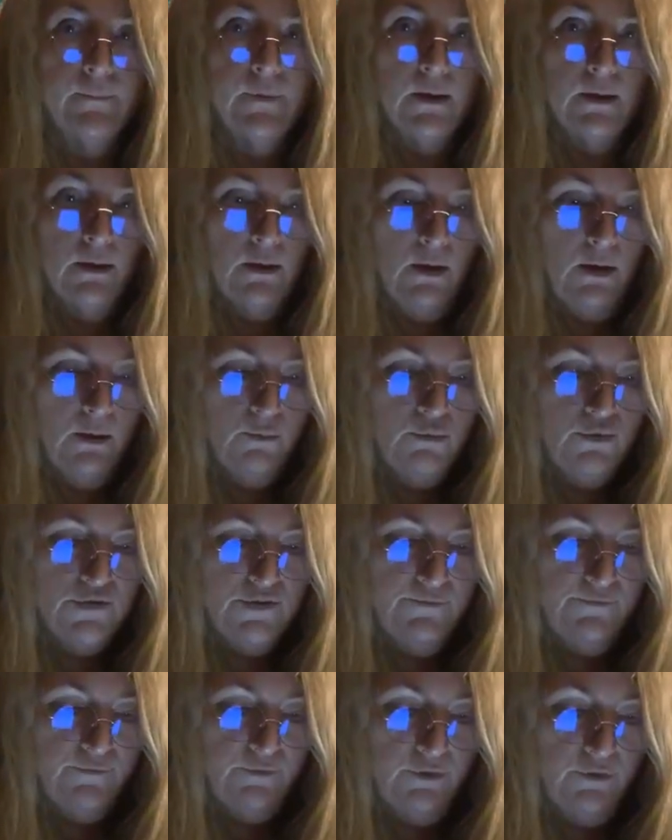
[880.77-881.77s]
I would
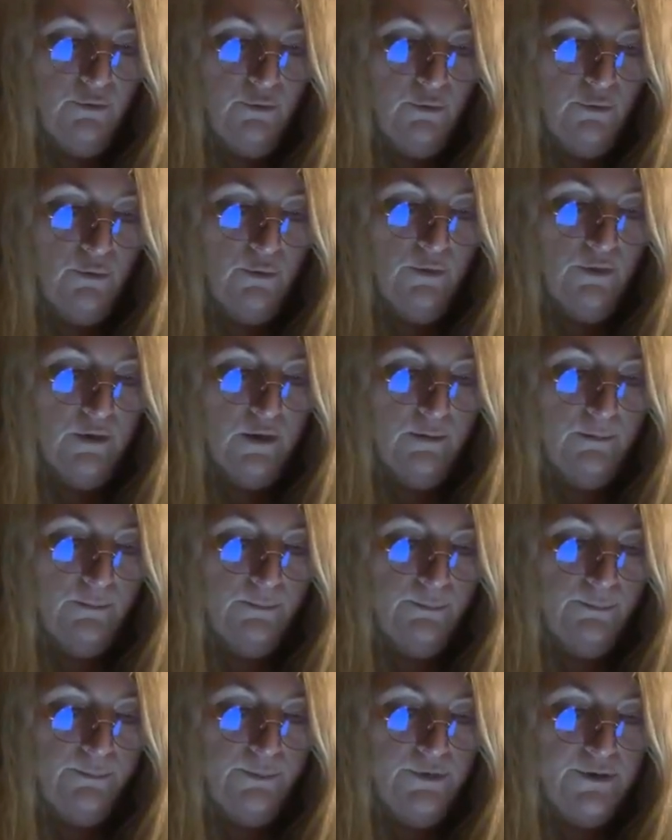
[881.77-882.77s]
have thought that
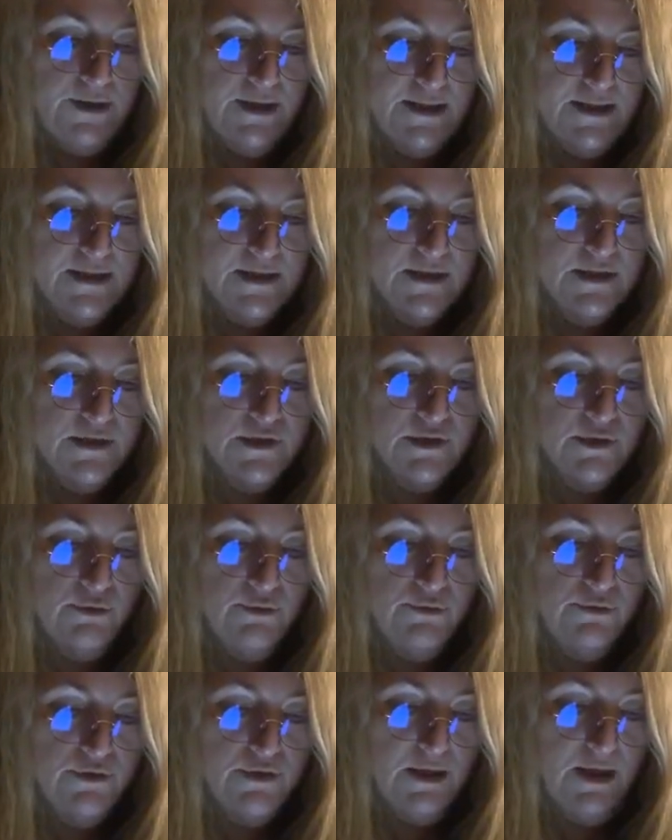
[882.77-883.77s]
Buddhists
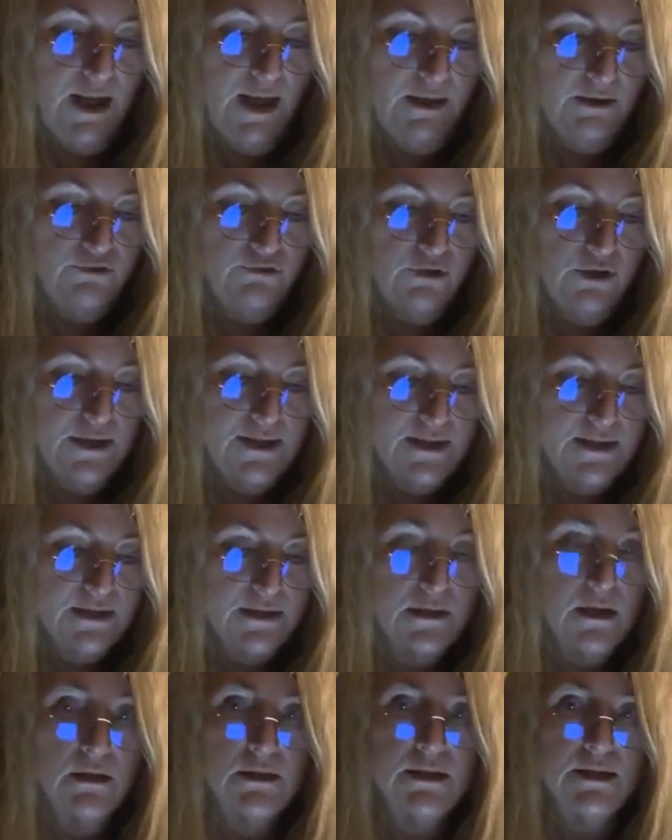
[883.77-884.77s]
who'd actually
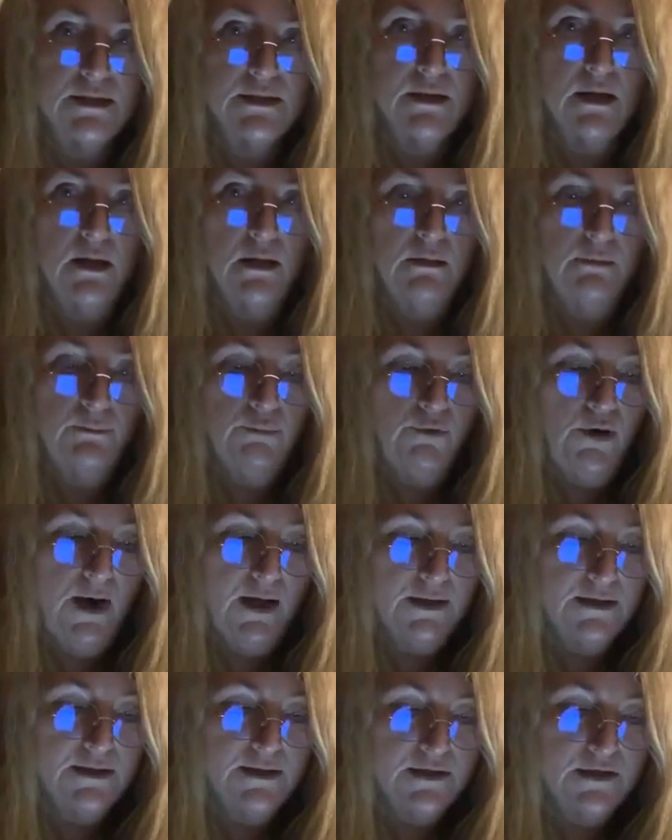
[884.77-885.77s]
studied and
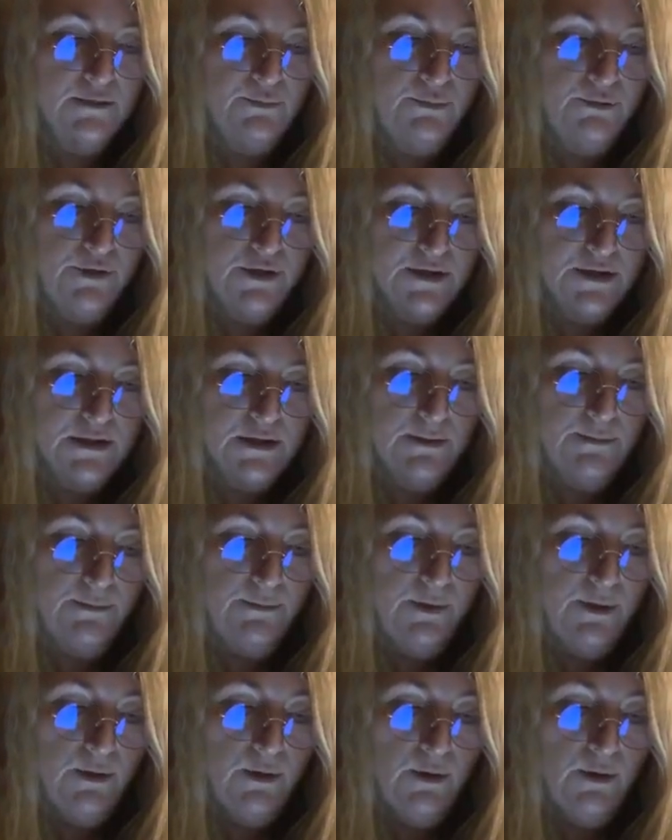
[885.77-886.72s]
practised Buddhism